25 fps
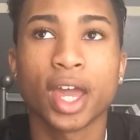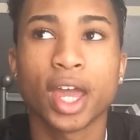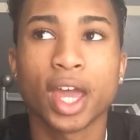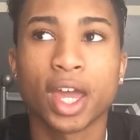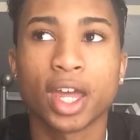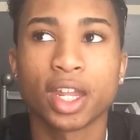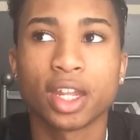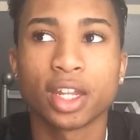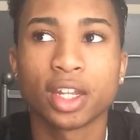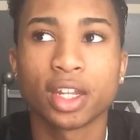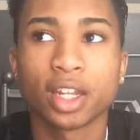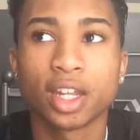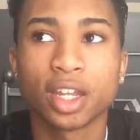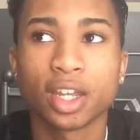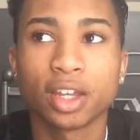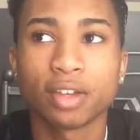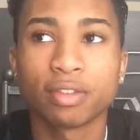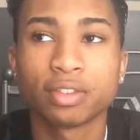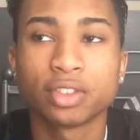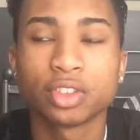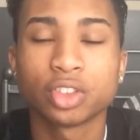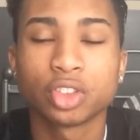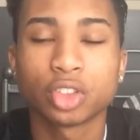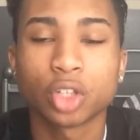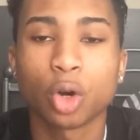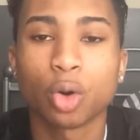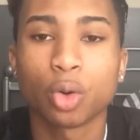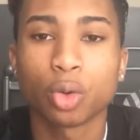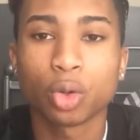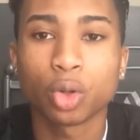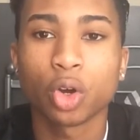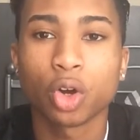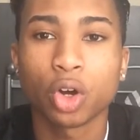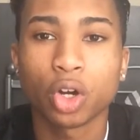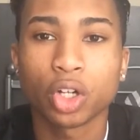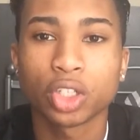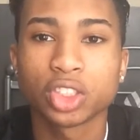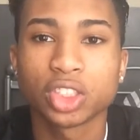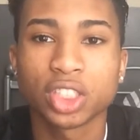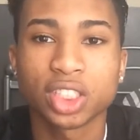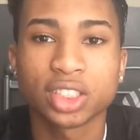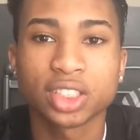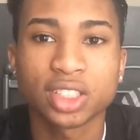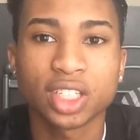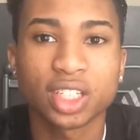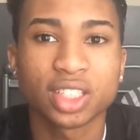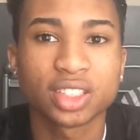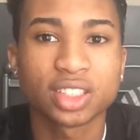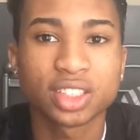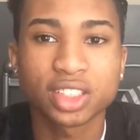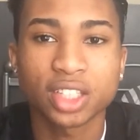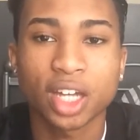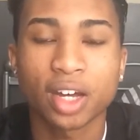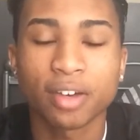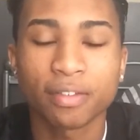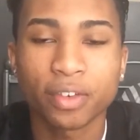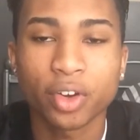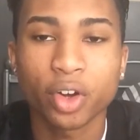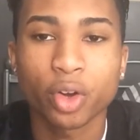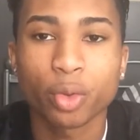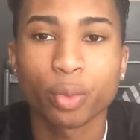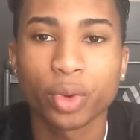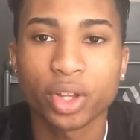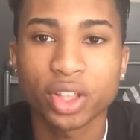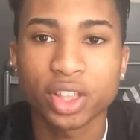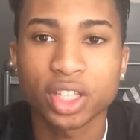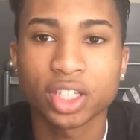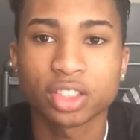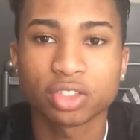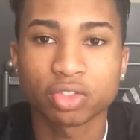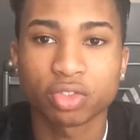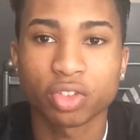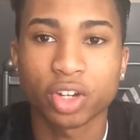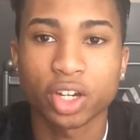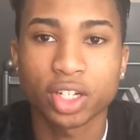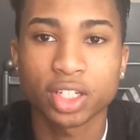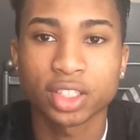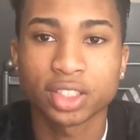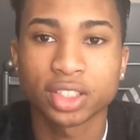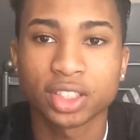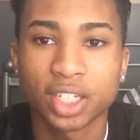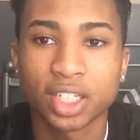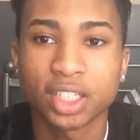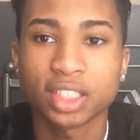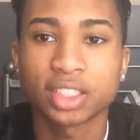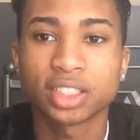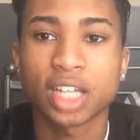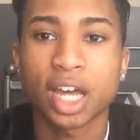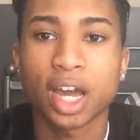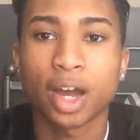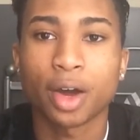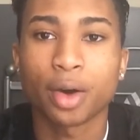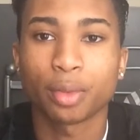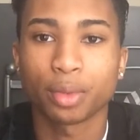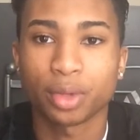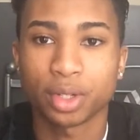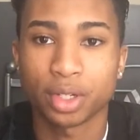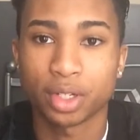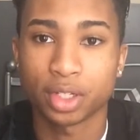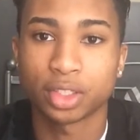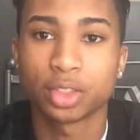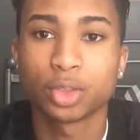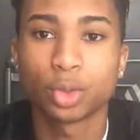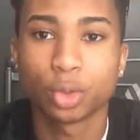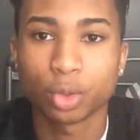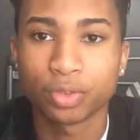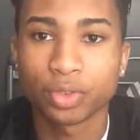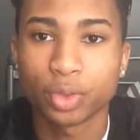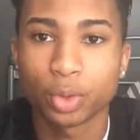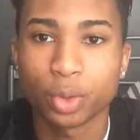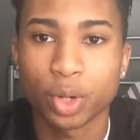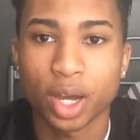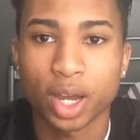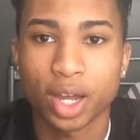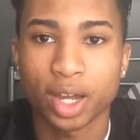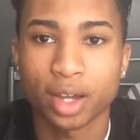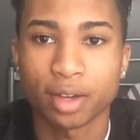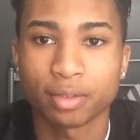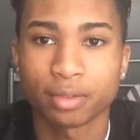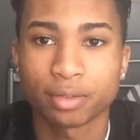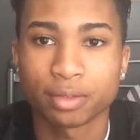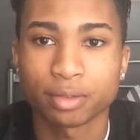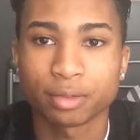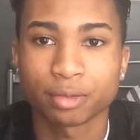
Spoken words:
and live so long just to suffer with this rare disease that only the two of you have.